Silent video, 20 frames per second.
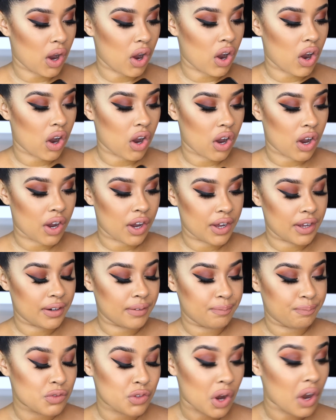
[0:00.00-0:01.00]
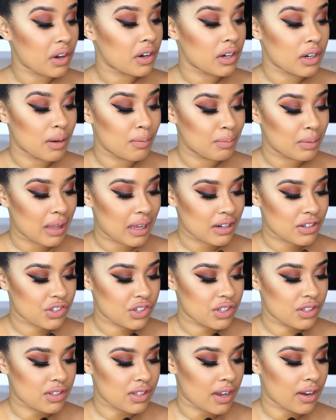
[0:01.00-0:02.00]
on darker
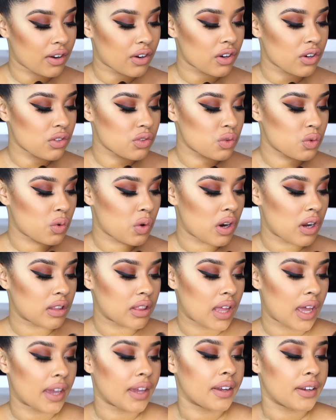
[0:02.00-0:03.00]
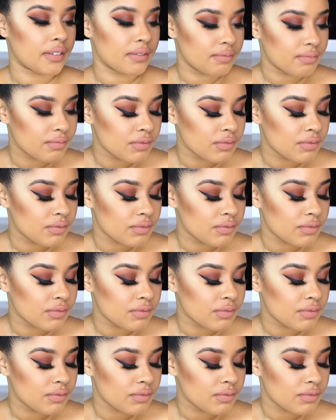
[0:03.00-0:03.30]
complexions and girls who are like,